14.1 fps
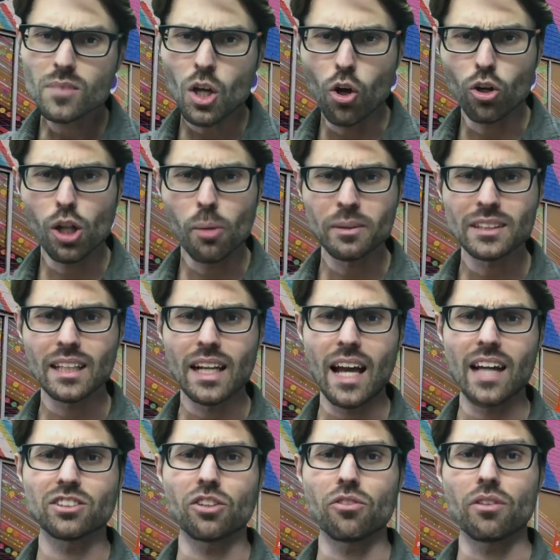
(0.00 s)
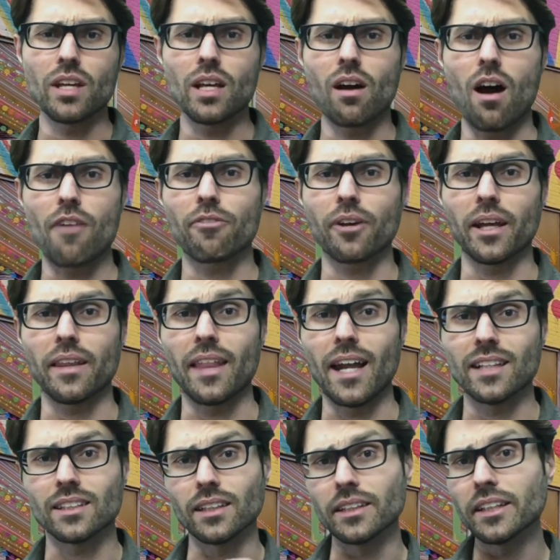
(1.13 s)
Oklahoma City has a unique offering in that
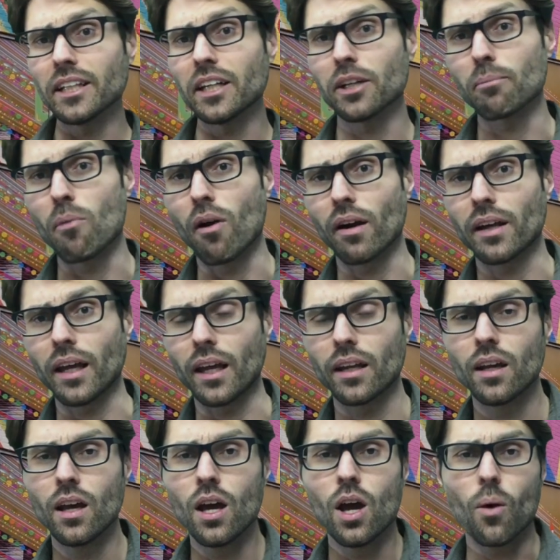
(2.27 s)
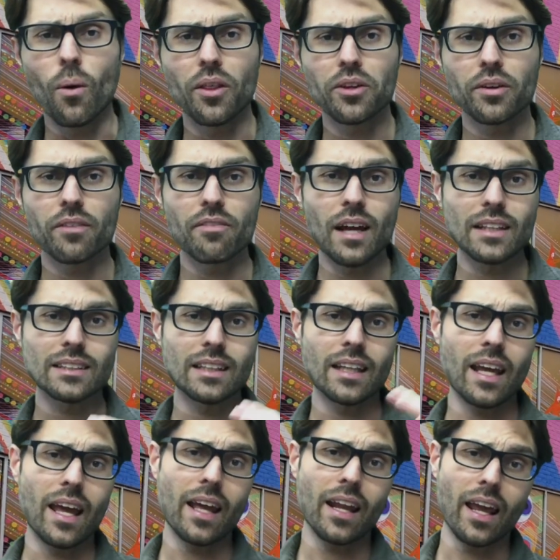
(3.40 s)
it's a linear market. Whether you're
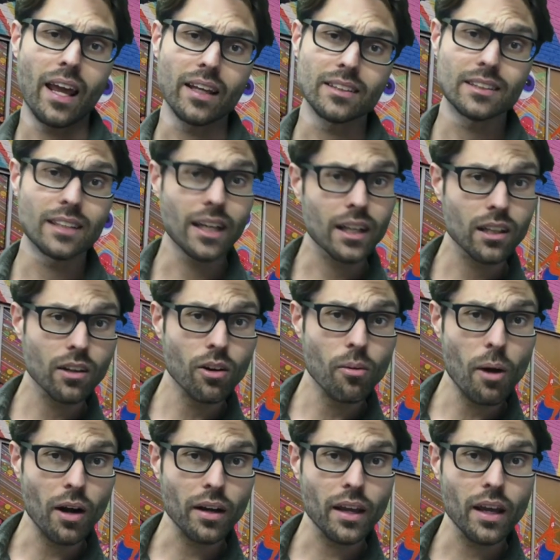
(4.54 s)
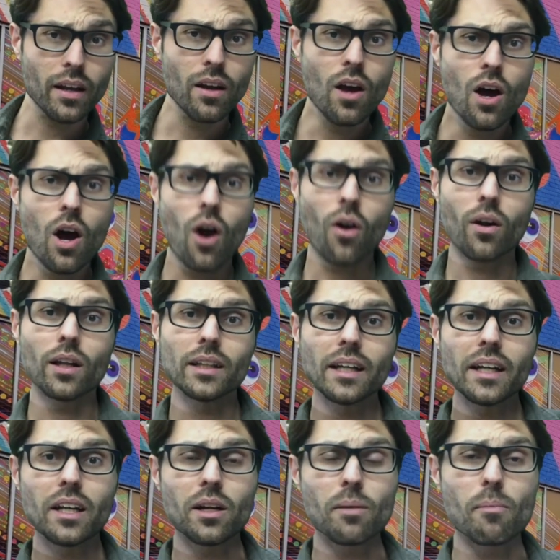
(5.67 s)
investing in a cyclical market or a
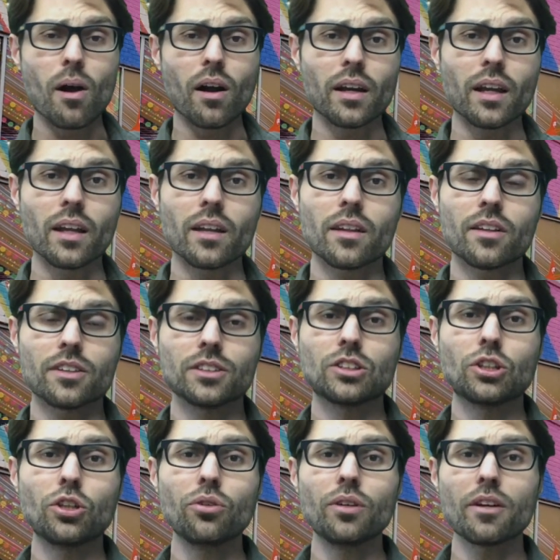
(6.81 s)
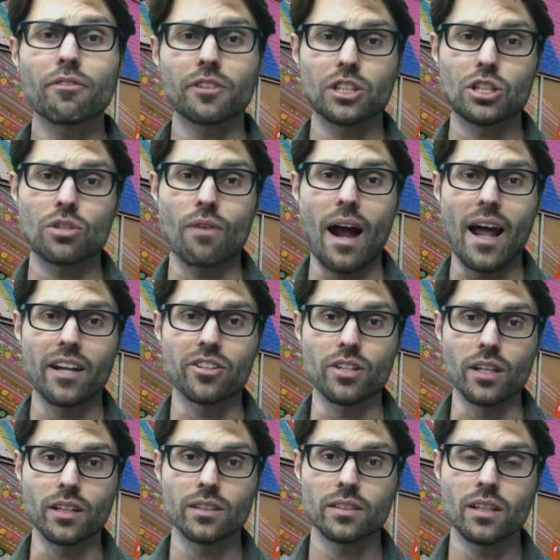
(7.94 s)
linear market, there are two different
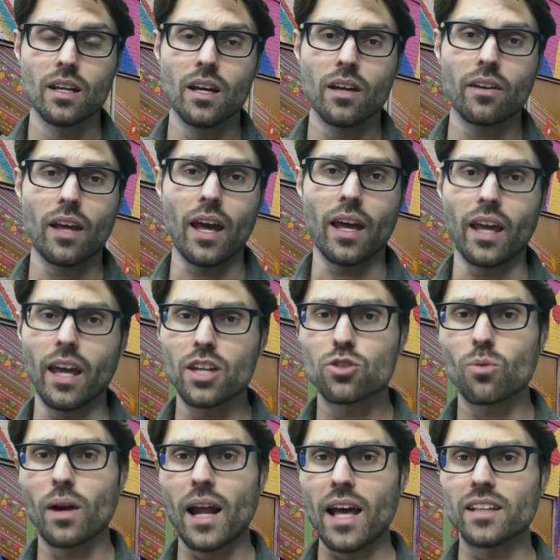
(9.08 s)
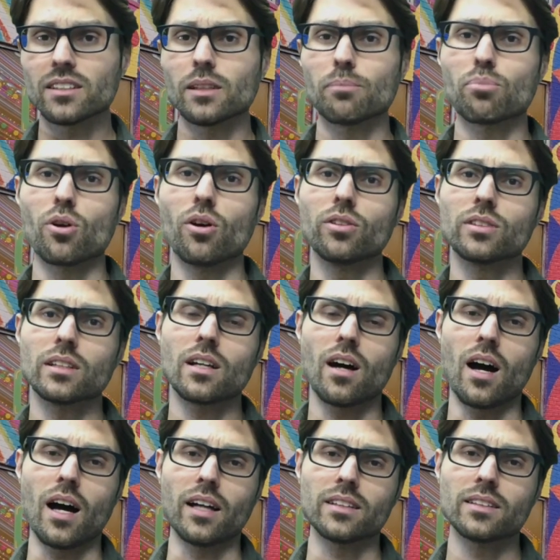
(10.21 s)
strategies. Okay, each one has their pros and
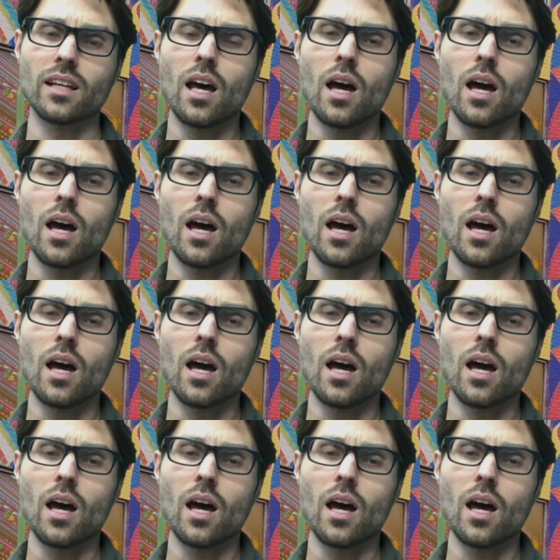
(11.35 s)
cons.